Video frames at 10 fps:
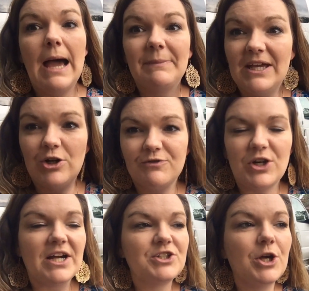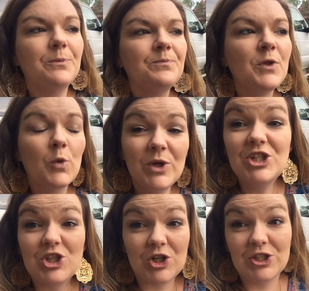I'm getting off track. So we
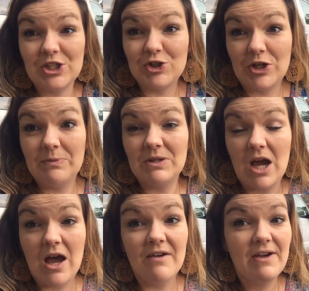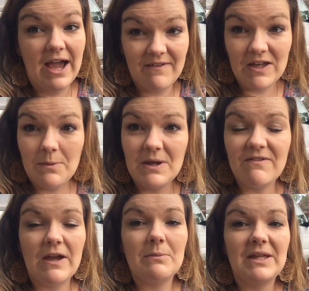just honestly dreamed of having a
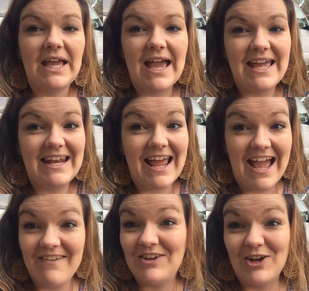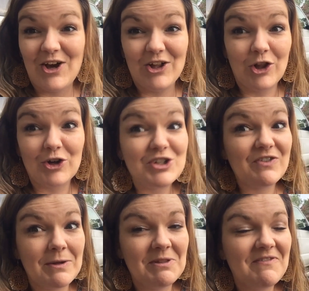big family and having a large
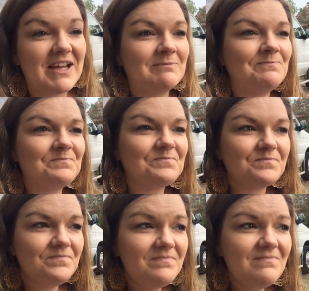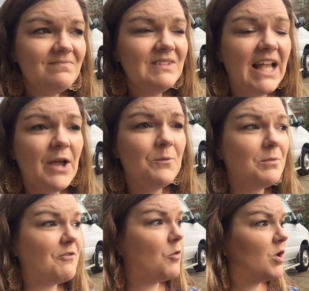family van. And
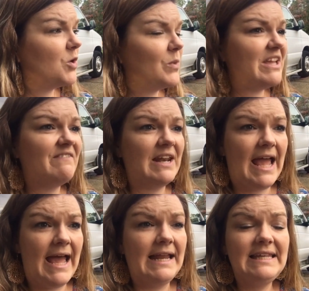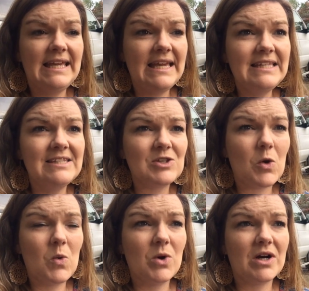before we even had kids,
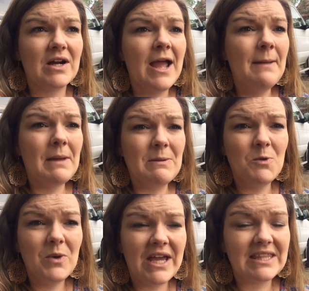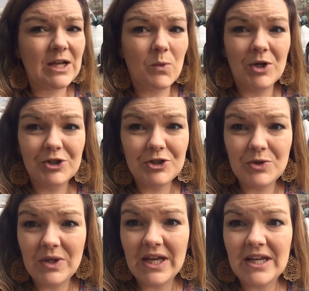or maybe we had like one or
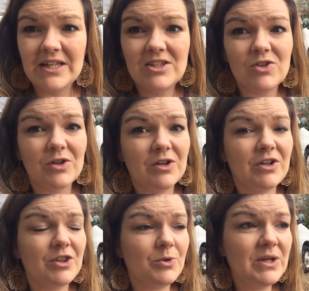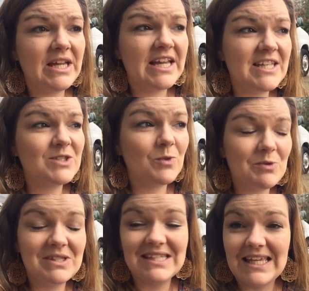two kids or three kids, we
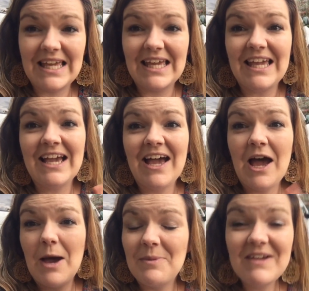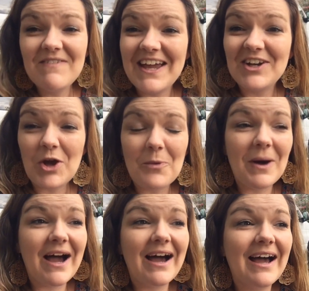would see a big van go
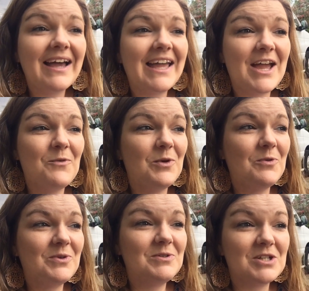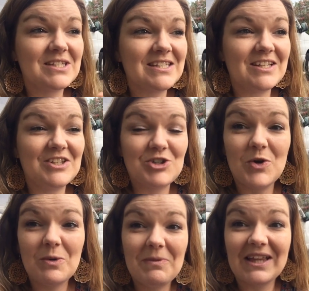by and we would just
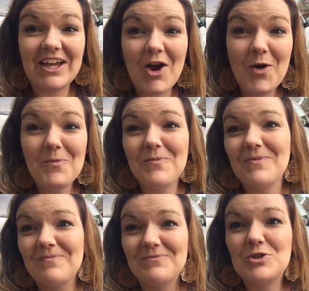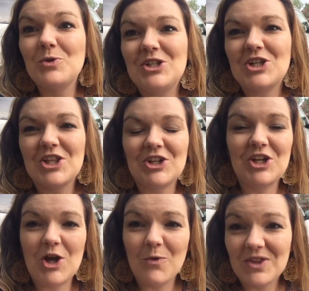joke and be like, oh, to each other,
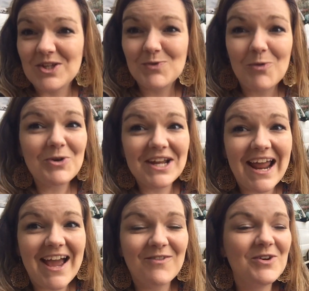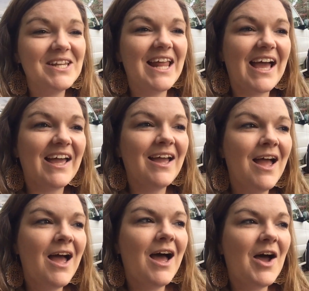you know, that's what we're going to have one day.
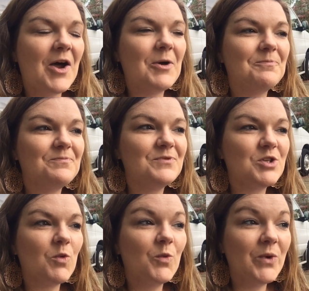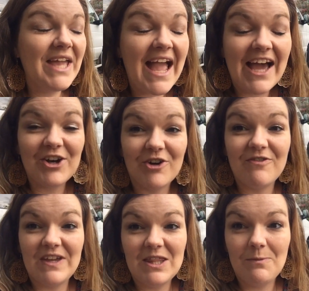Um, so when we had our
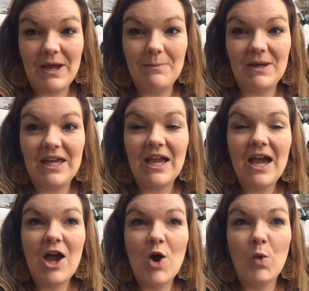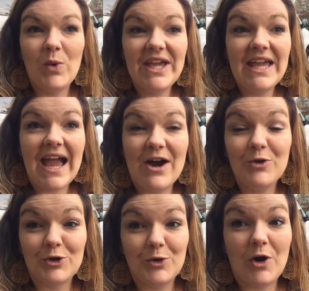fifth baby, we
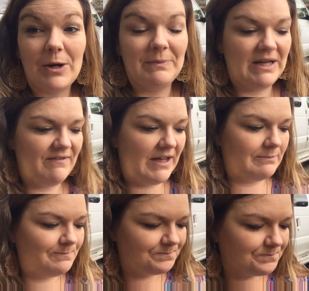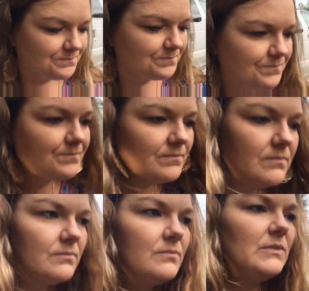outgrew our minivan.
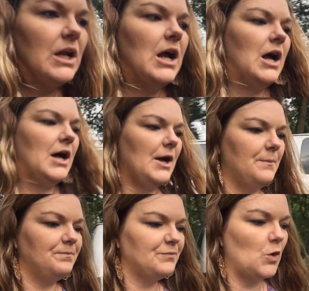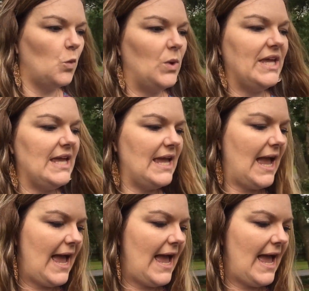Um, we